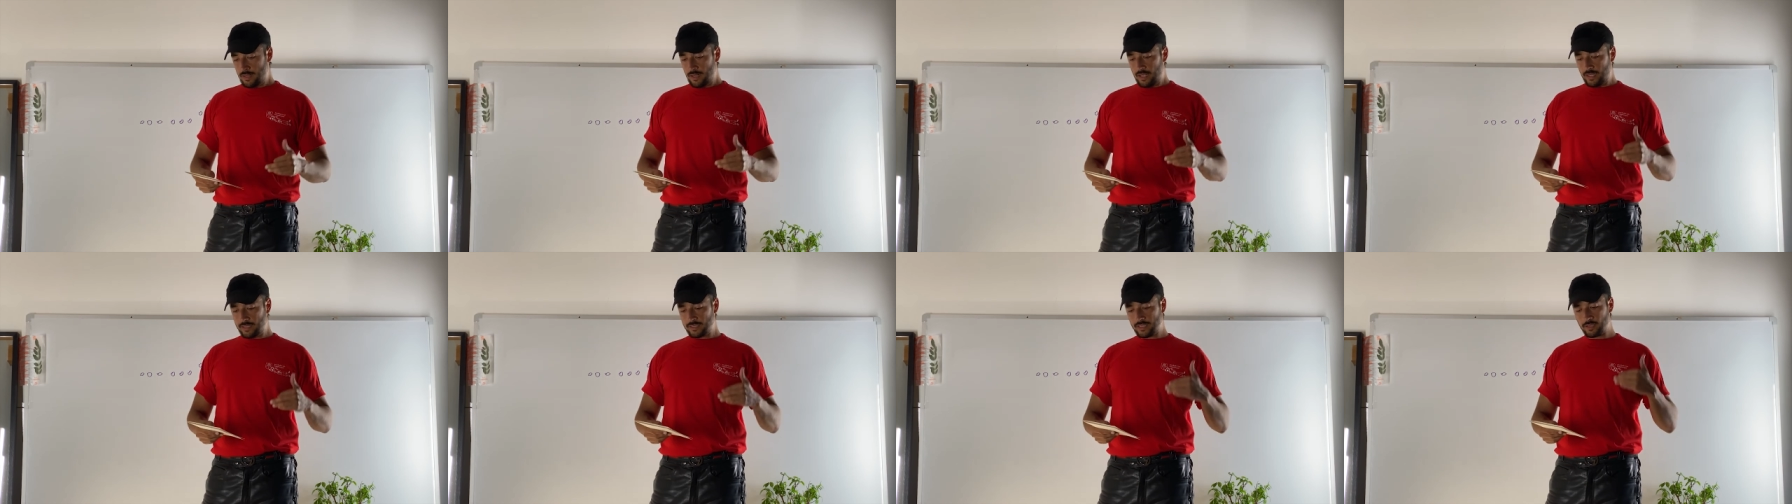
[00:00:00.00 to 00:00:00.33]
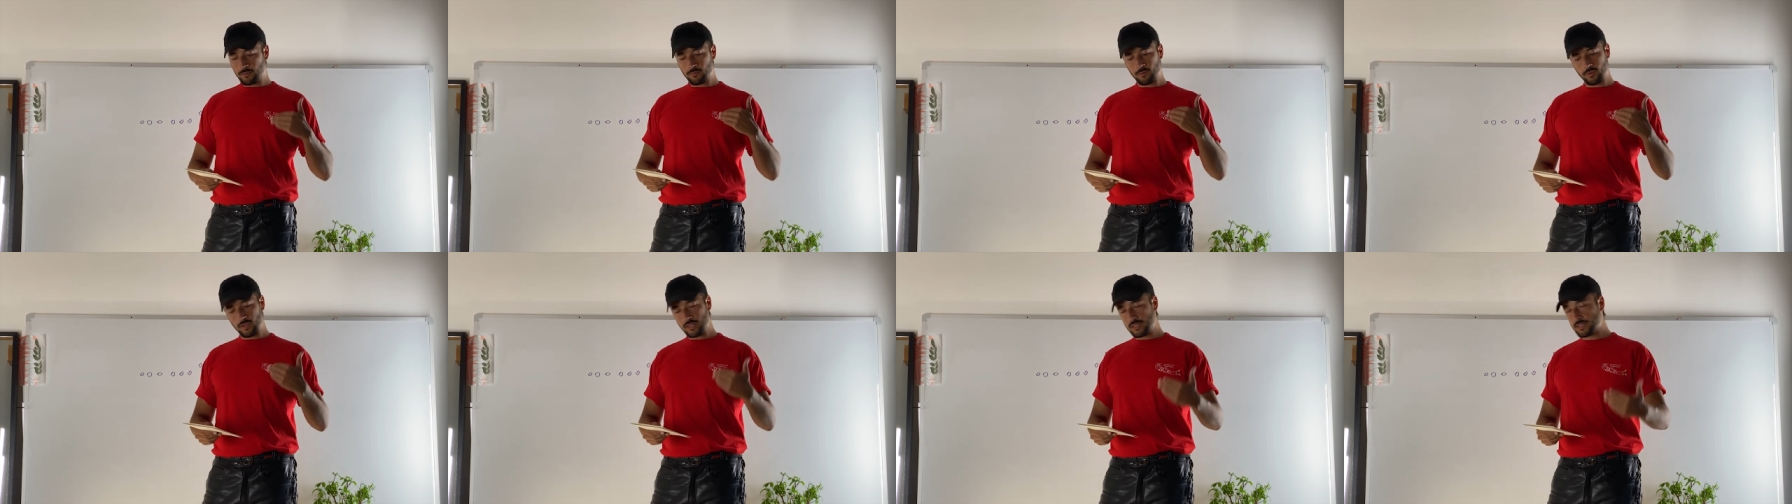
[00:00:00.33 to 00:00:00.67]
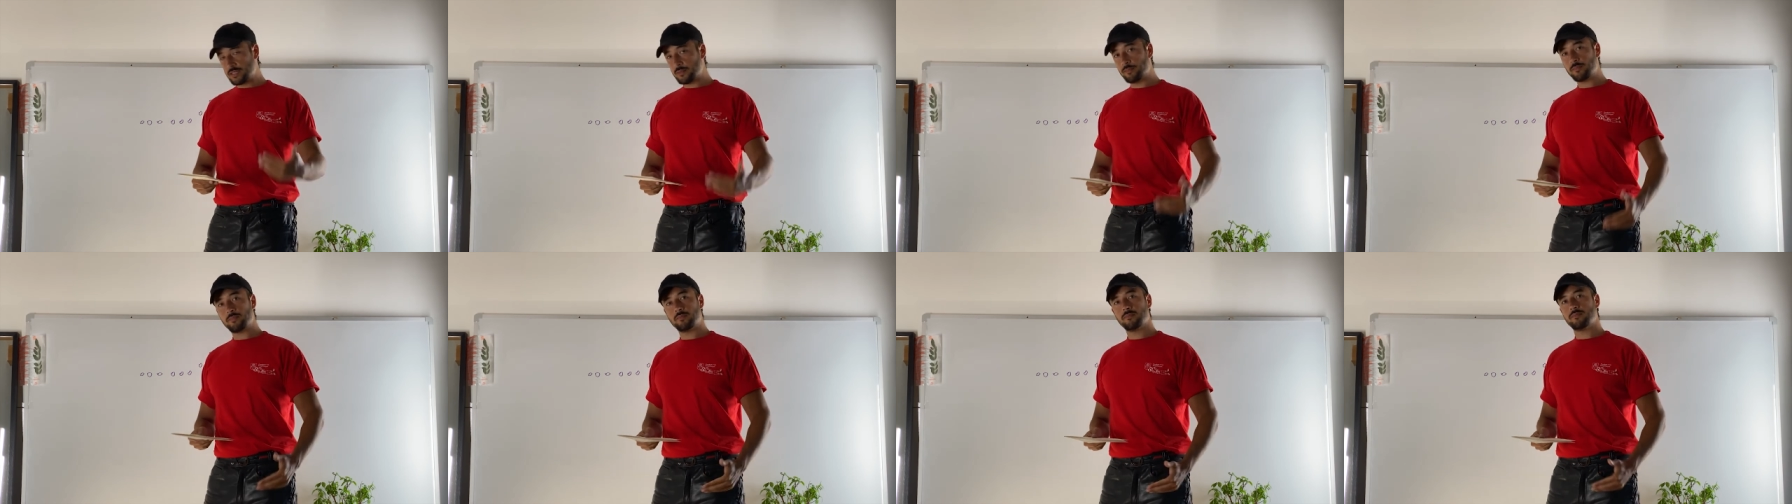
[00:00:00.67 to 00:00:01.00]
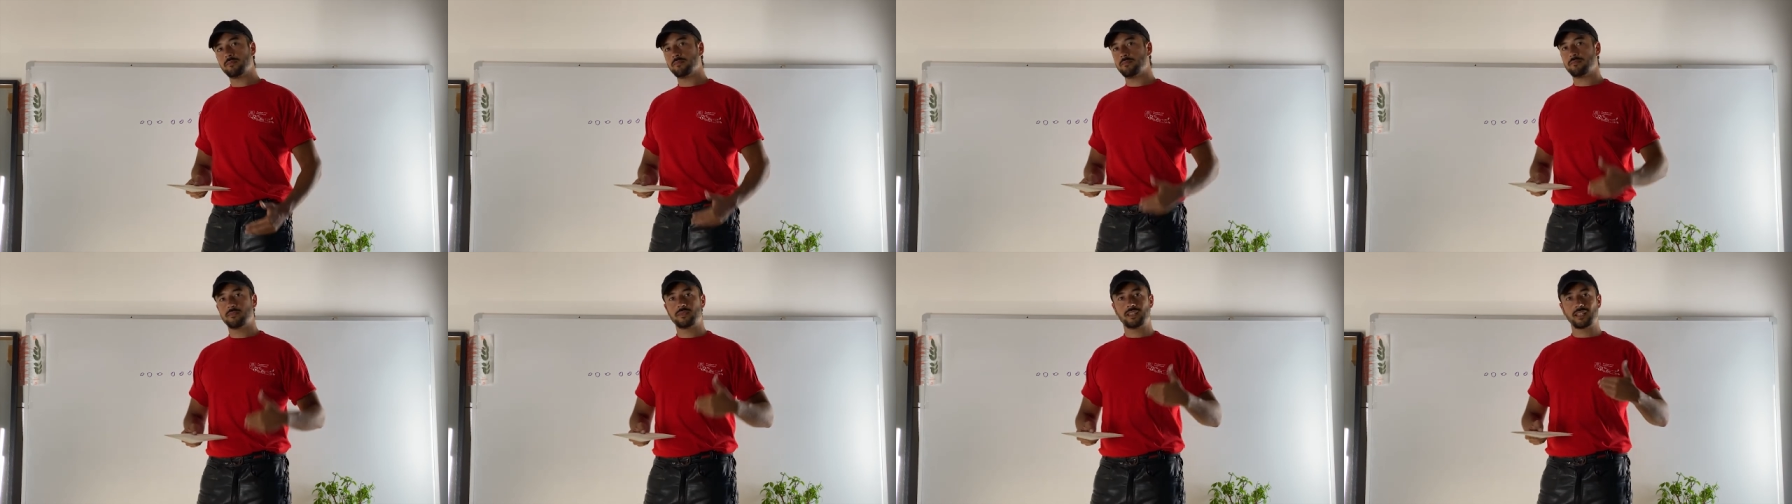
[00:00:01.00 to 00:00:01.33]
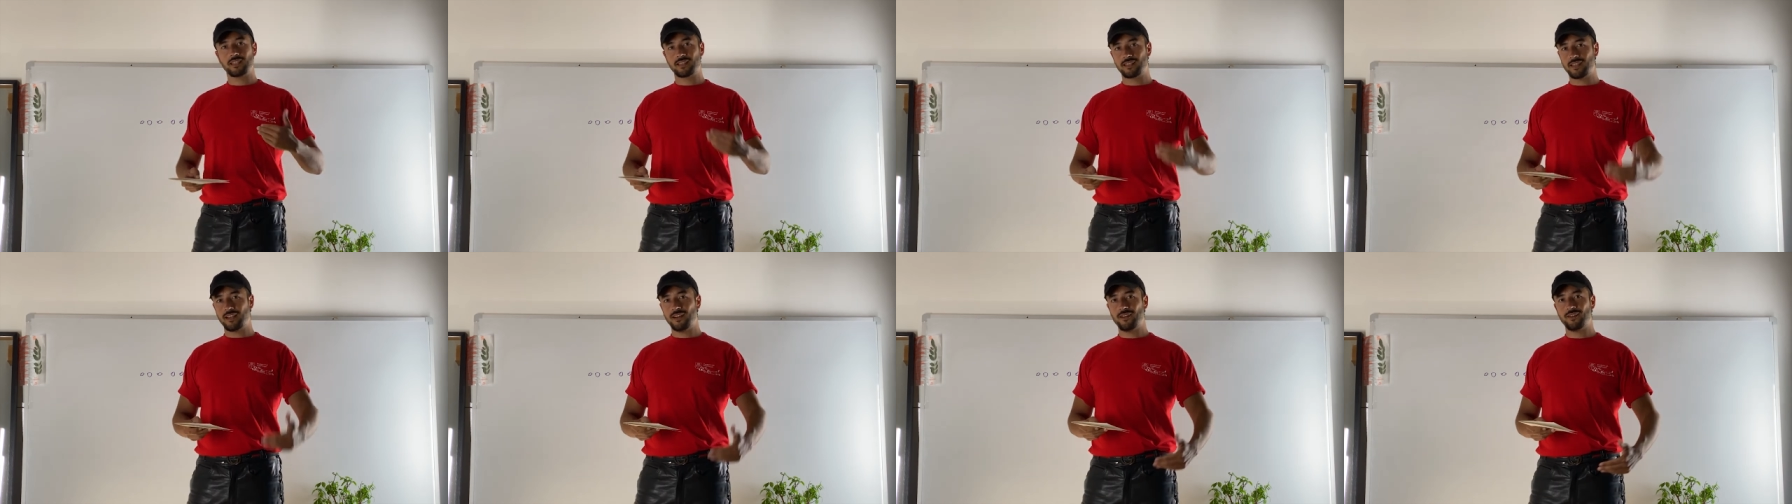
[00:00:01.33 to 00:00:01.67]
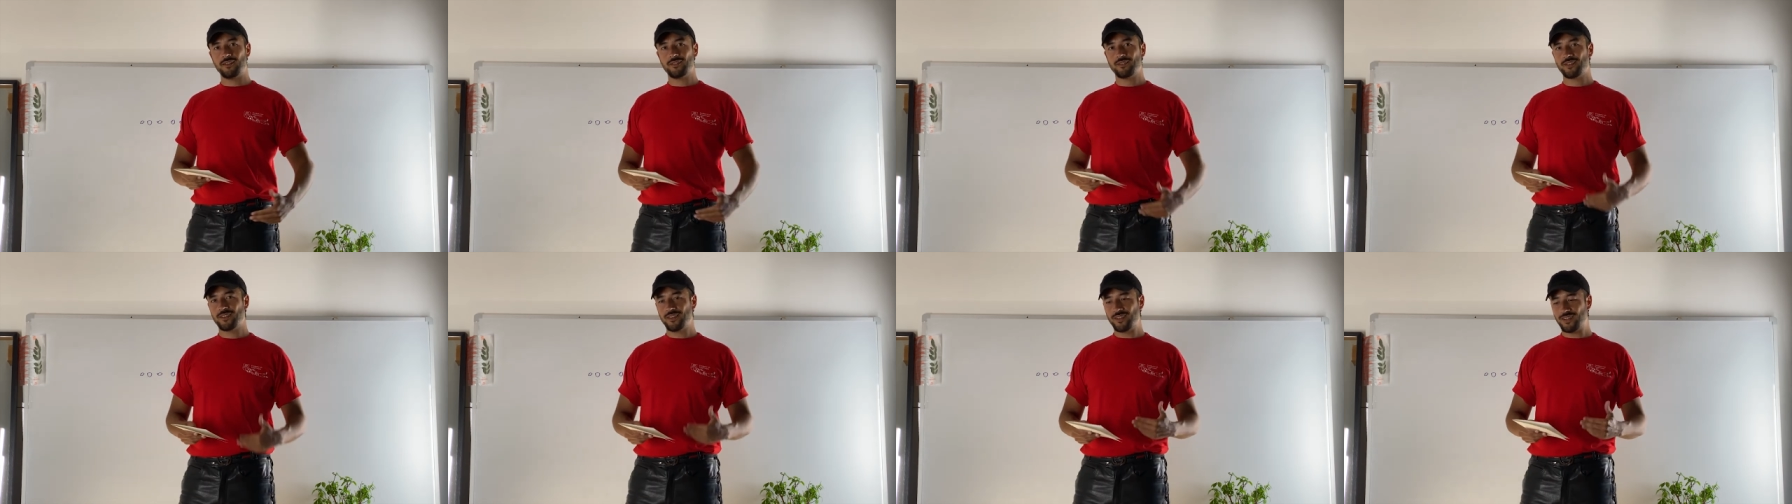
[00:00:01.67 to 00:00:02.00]
And then we'll dig
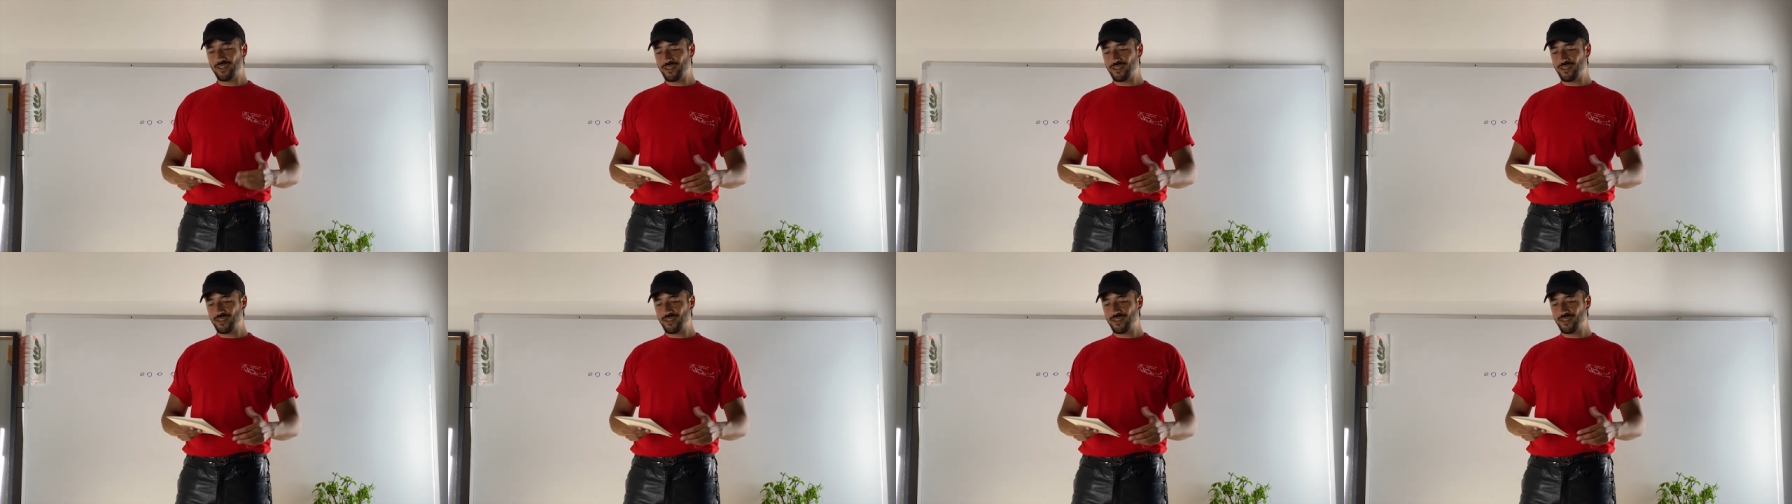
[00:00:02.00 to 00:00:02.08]
down